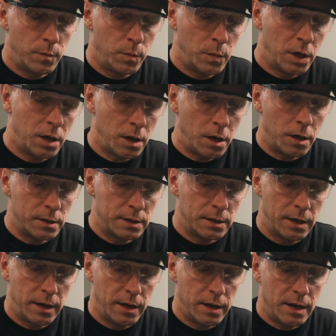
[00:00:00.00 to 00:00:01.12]
because
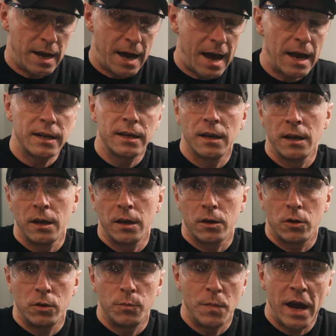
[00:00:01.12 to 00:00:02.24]
that
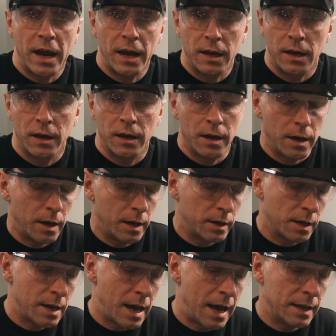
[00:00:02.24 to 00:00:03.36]
could make the
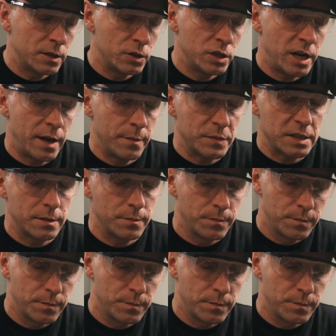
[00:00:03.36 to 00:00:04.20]
gun jams.